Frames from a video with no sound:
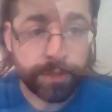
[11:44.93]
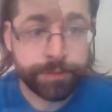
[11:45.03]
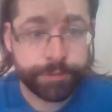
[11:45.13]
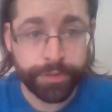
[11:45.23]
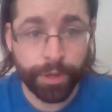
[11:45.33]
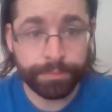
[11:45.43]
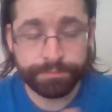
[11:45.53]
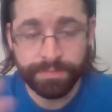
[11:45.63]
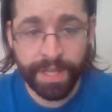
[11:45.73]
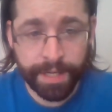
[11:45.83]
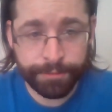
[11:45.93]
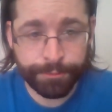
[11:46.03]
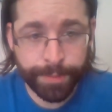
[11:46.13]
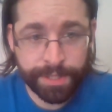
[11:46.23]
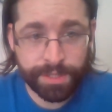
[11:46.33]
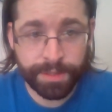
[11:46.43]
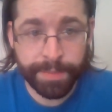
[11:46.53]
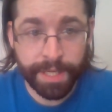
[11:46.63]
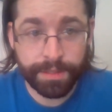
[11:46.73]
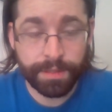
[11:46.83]
So, that information in
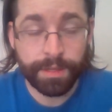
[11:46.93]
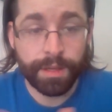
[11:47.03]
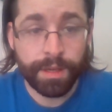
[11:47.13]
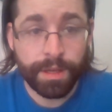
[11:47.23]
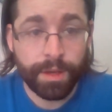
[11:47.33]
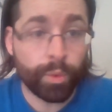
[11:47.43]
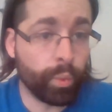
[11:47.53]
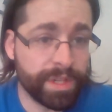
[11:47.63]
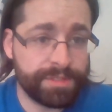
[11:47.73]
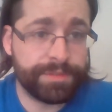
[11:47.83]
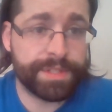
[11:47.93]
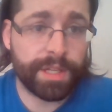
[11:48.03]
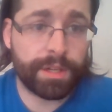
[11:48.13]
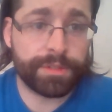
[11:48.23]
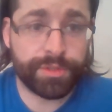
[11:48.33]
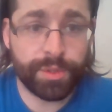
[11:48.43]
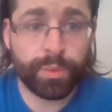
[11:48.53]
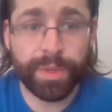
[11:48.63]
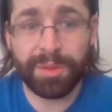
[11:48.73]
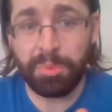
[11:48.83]
mind, which Viziers do
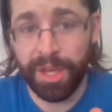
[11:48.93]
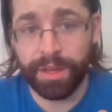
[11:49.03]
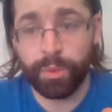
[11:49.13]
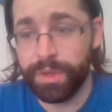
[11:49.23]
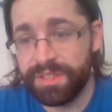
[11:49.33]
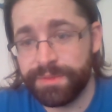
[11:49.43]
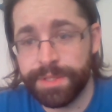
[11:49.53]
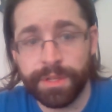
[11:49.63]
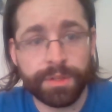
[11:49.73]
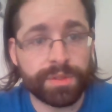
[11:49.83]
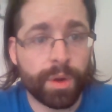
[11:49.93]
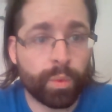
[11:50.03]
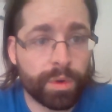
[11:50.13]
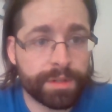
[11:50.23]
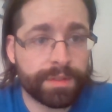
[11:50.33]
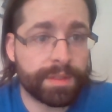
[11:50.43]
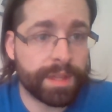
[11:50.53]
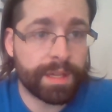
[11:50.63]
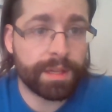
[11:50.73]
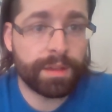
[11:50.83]
we pick? Which Viziers are worth
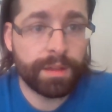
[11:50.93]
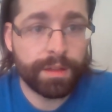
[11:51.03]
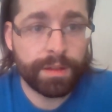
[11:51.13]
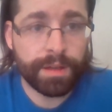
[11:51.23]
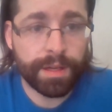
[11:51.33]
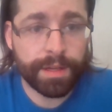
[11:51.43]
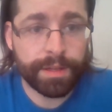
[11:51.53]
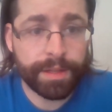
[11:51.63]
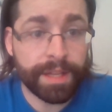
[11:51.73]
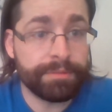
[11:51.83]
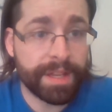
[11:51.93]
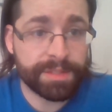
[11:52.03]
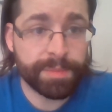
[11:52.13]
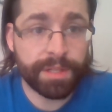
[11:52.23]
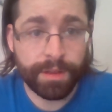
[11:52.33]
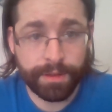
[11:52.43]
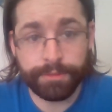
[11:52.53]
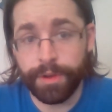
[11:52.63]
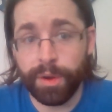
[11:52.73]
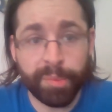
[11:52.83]
the investment
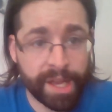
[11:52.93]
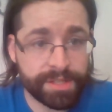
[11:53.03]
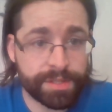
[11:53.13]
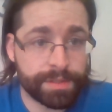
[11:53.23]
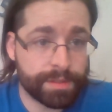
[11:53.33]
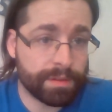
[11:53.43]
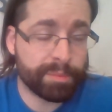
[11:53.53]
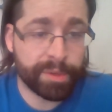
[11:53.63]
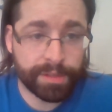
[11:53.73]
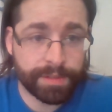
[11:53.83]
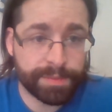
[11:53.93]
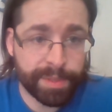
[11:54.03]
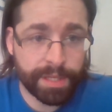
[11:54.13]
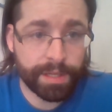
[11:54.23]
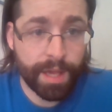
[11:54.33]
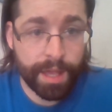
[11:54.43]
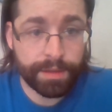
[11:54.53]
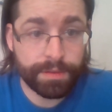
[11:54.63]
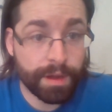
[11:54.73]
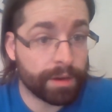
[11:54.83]
of our badges and our book XP
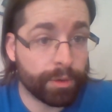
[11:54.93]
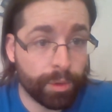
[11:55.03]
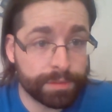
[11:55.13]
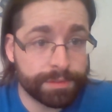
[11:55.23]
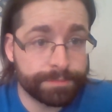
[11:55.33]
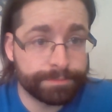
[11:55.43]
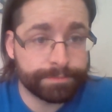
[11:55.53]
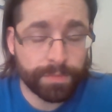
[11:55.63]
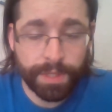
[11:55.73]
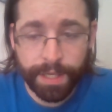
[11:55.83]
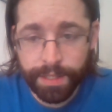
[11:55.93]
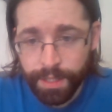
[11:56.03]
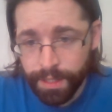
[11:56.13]
and our gold? Okay.